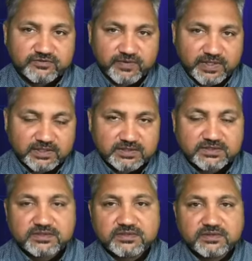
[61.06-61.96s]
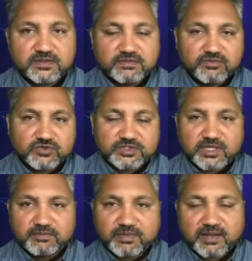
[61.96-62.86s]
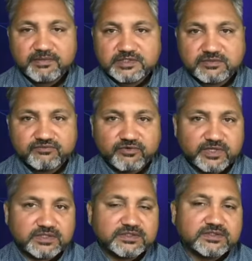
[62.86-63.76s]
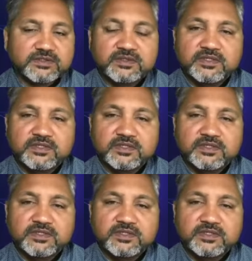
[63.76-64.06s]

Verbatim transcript: faiths, mostly Abrahamism faiths,